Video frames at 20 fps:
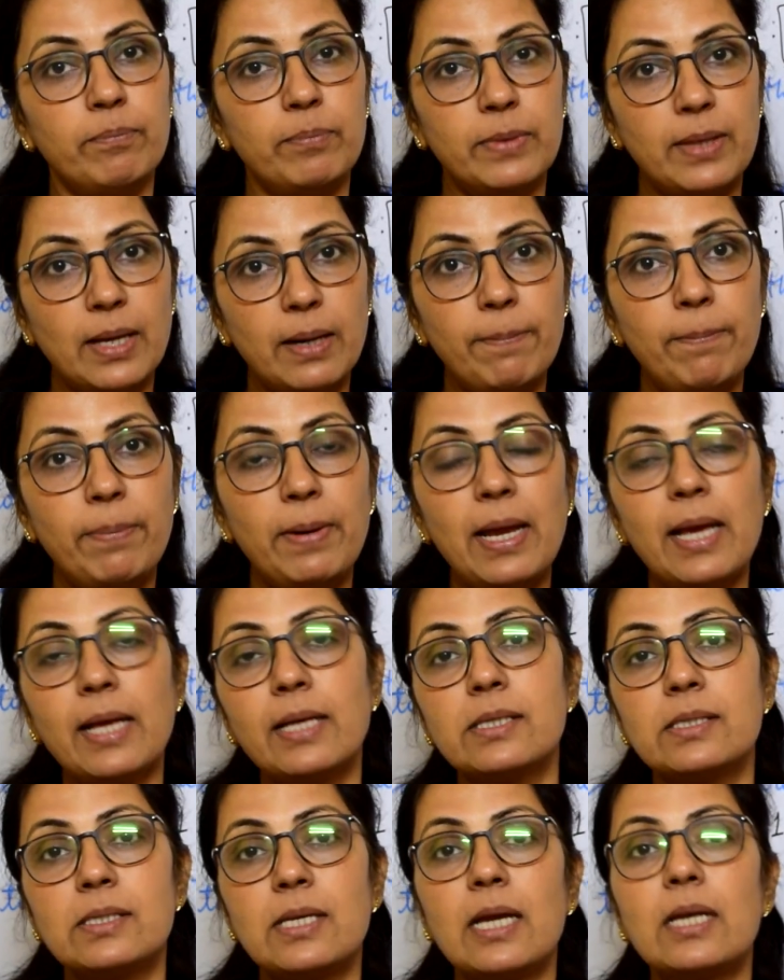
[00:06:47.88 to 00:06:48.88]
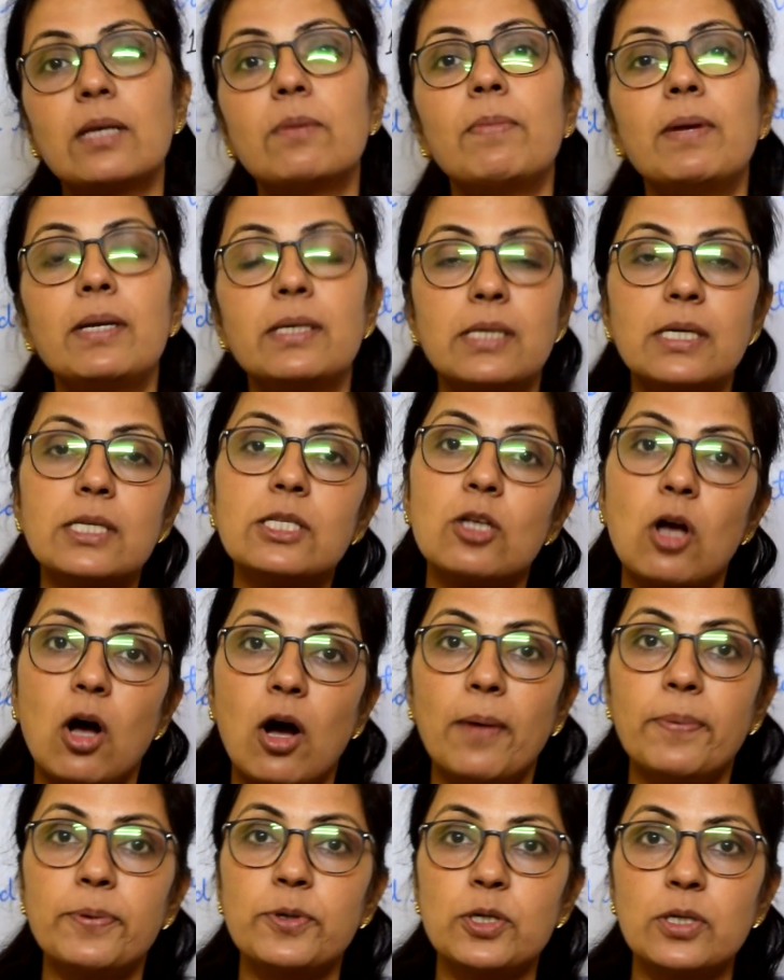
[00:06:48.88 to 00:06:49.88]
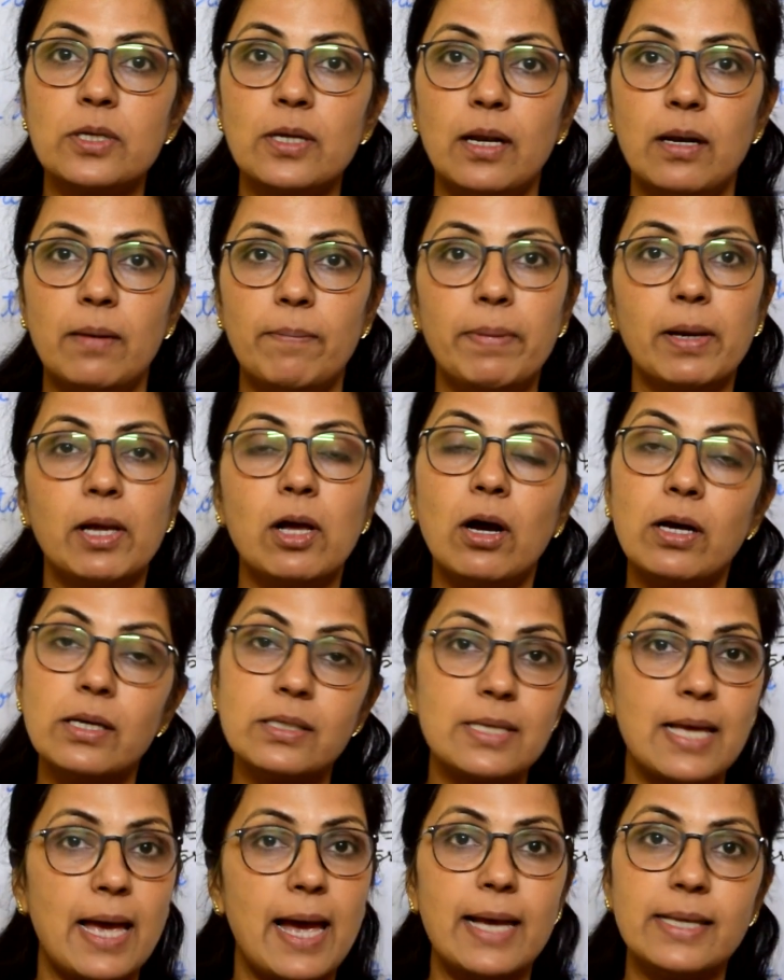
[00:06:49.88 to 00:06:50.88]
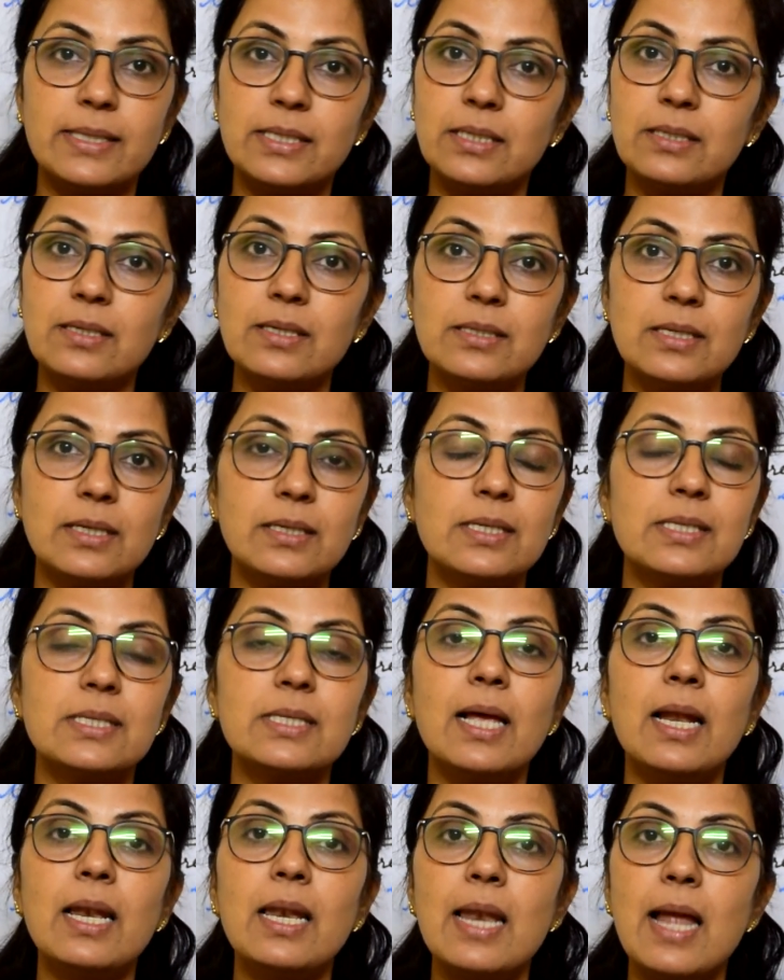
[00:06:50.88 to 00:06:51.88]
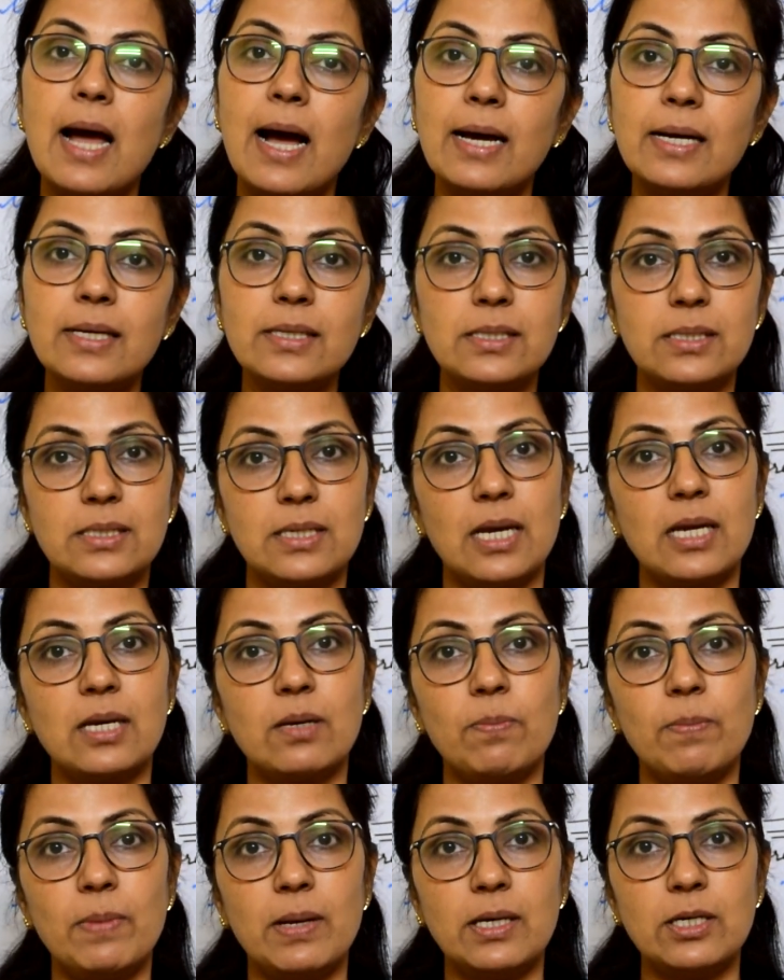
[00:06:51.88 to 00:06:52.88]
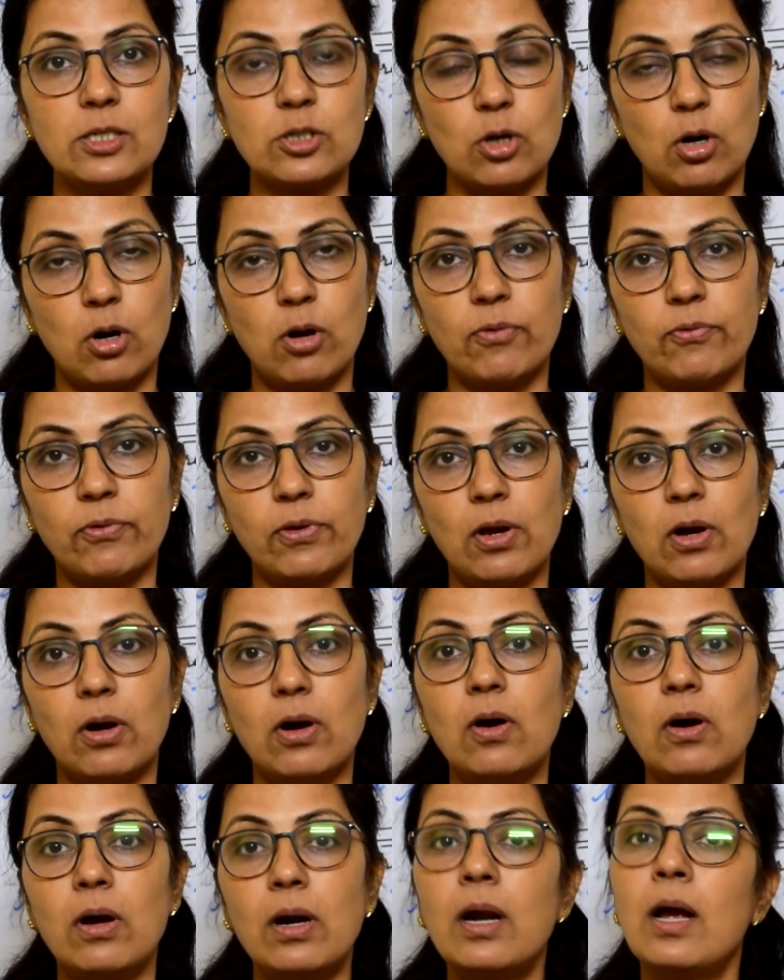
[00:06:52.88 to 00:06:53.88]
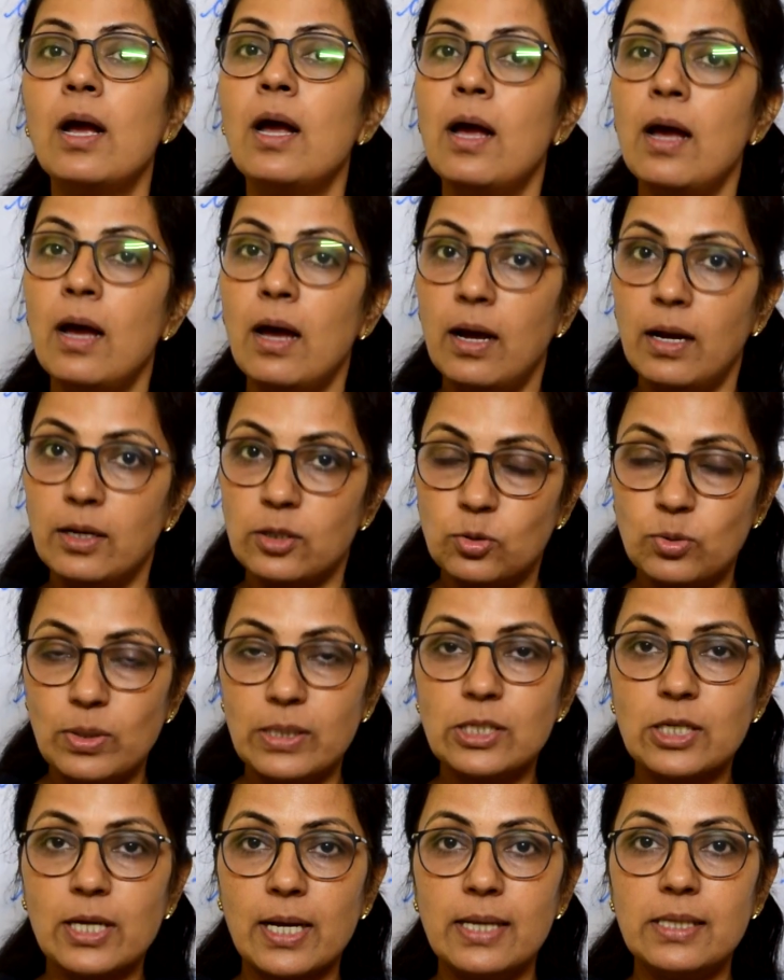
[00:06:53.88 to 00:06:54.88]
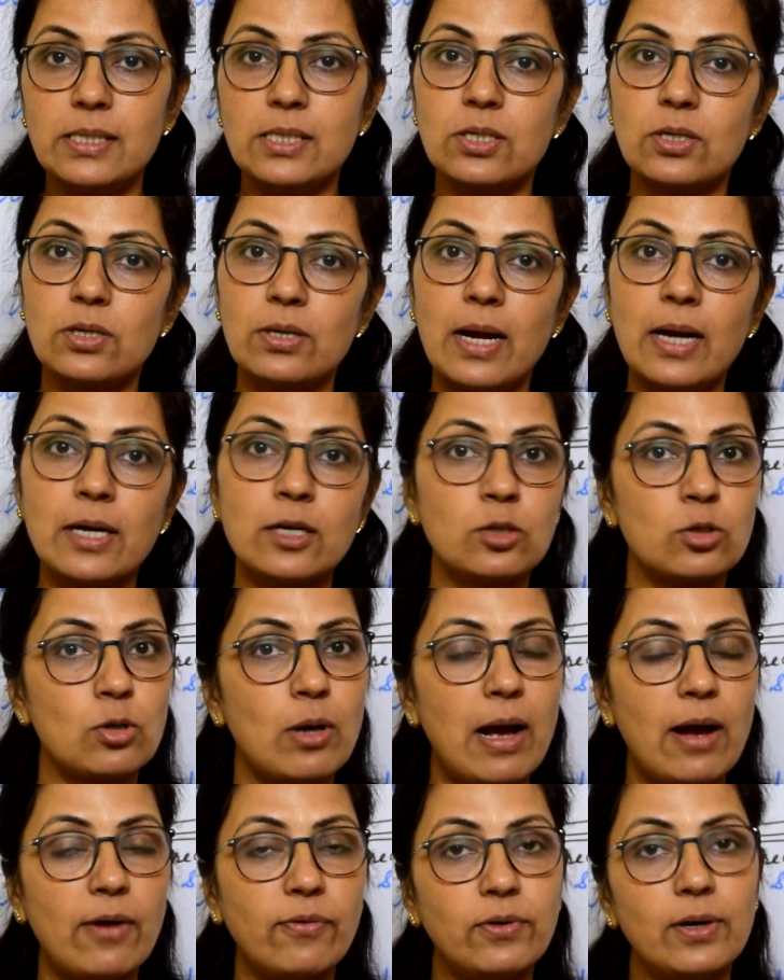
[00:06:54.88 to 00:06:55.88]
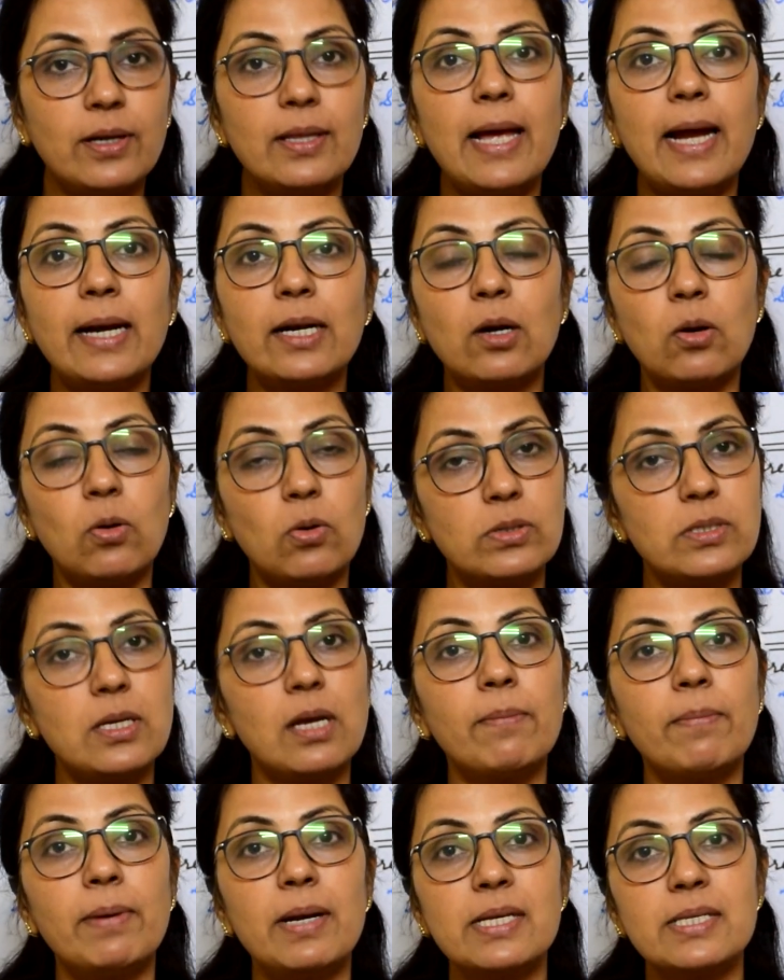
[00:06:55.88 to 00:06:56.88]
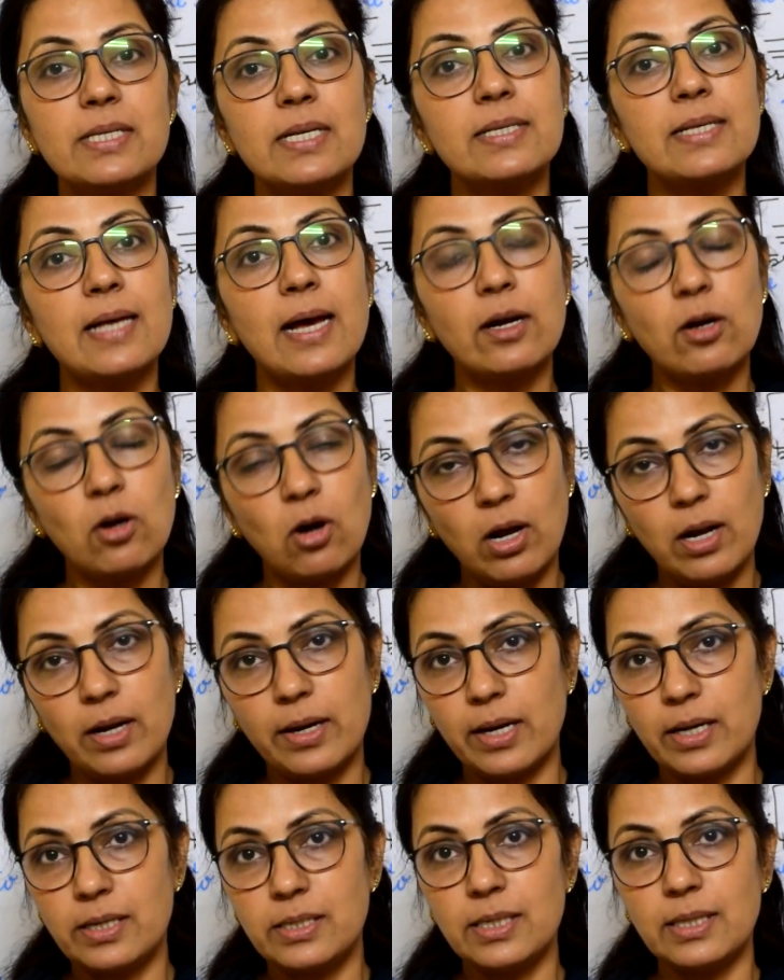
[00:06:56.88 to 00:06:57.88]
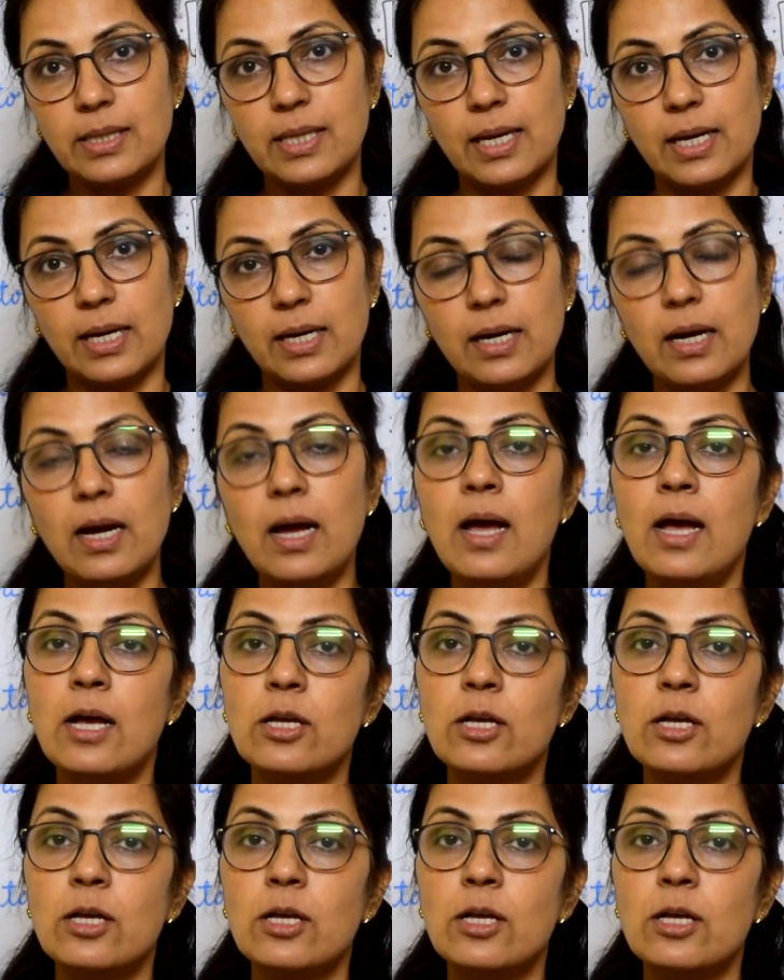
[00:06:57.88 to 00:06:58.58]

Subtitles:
the break statement is optional, because as it is the last statement of your switch construct. So after that, closing braces are already there.